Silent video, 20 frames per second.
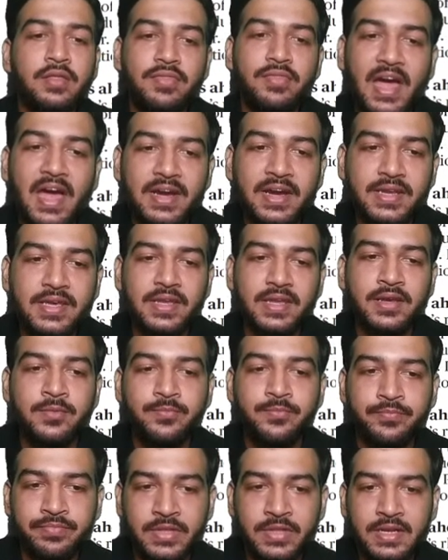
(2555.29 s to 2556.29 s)
That can
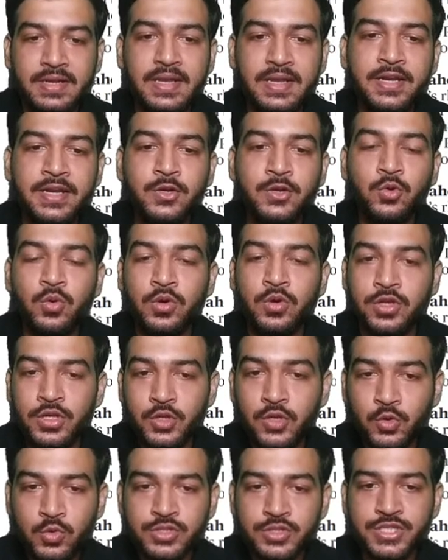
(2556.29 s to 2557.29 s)
lead to
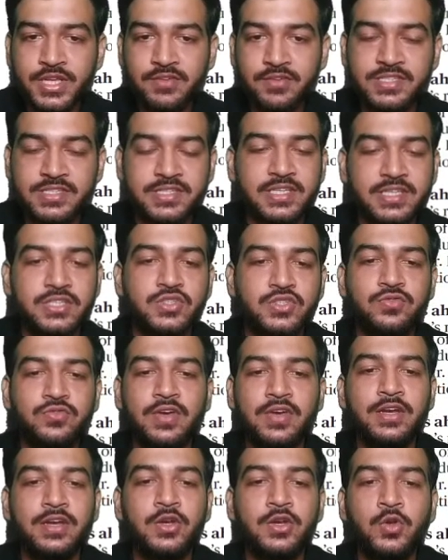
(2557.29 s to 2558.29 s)
huge devastation
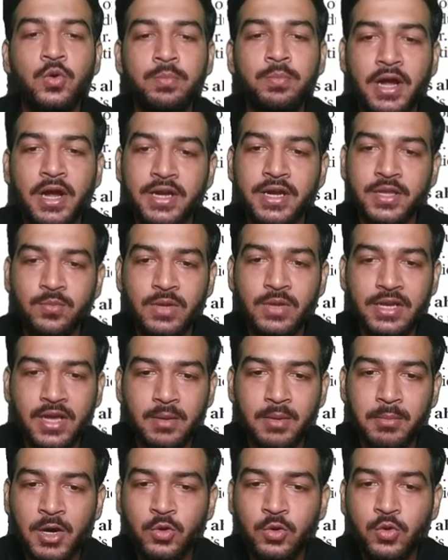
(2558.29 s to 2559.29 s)
where no party will
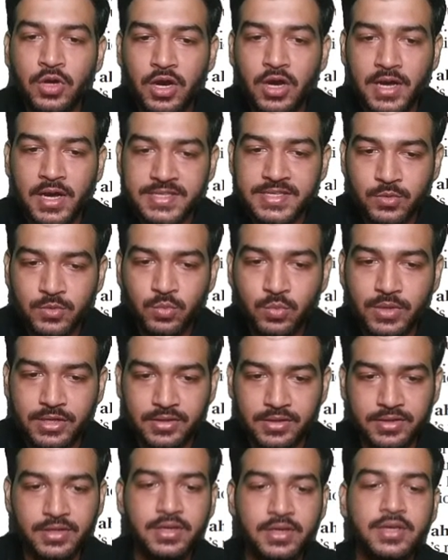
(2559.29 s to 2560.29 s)
come out as a
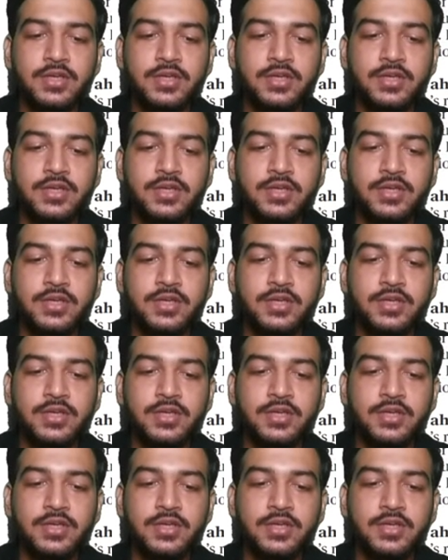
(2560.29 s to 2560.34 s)
winner.